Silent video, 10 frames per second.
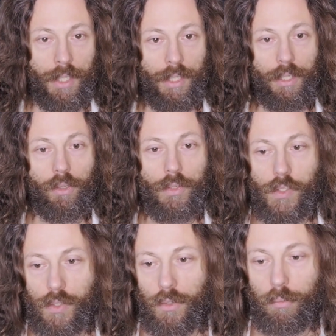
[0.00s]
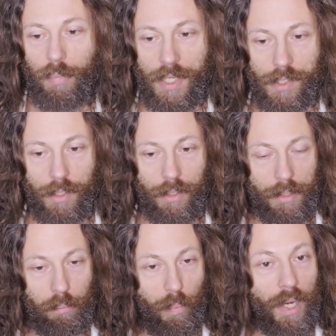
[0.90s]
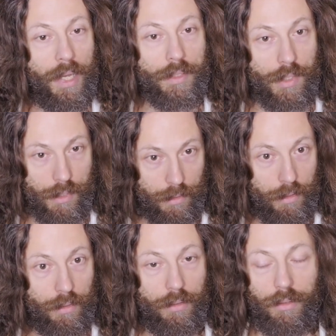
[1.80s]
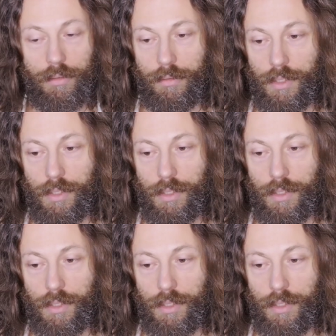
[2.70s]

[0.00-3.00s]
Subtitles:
he also basically plants the